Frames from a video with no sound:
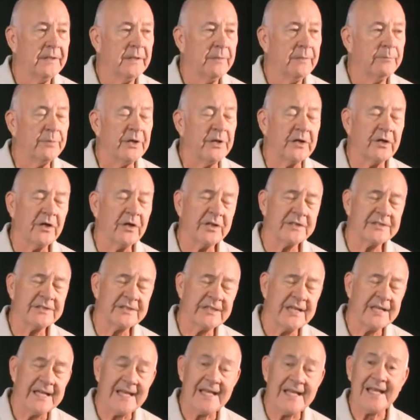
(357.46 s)
Because
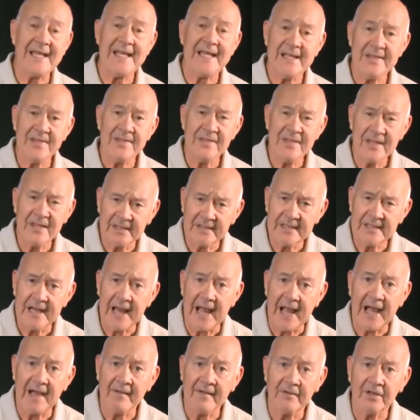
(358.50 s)
in the
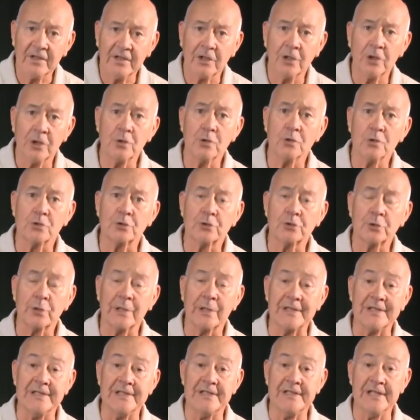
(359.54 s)
Navajo
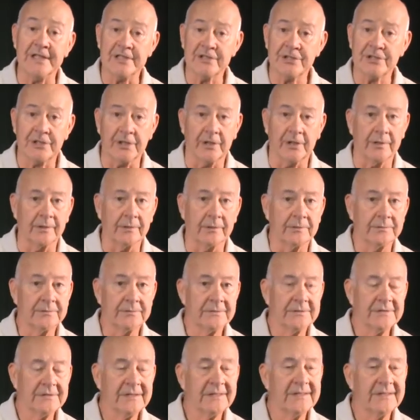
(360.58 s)
tradition,
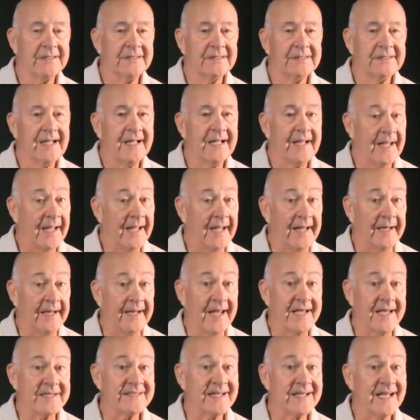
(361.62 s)
and
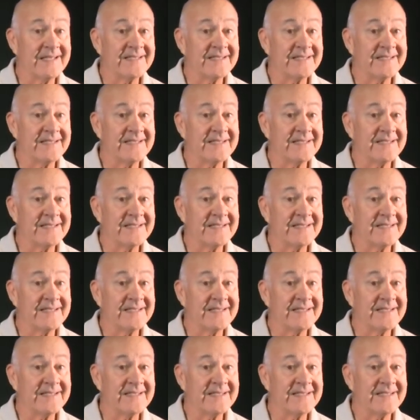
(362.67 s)
as I